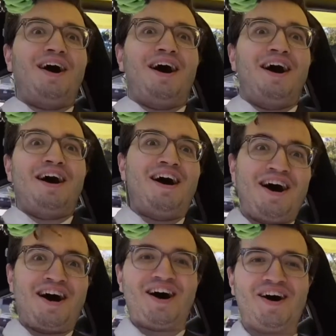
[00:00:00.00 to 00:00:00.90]
specifically
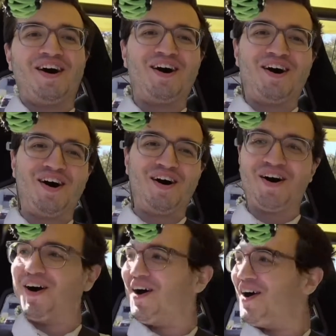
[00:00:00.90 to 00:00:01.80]
reference Aptera
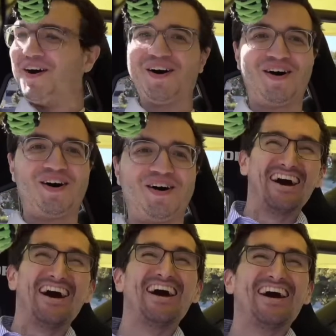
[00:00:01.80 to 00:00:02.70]
or Aptera
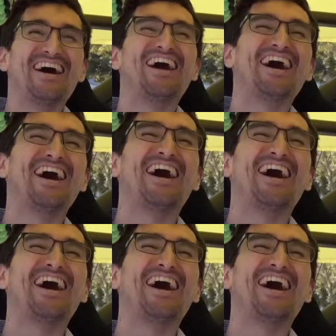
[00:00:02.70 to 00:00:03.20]
related things,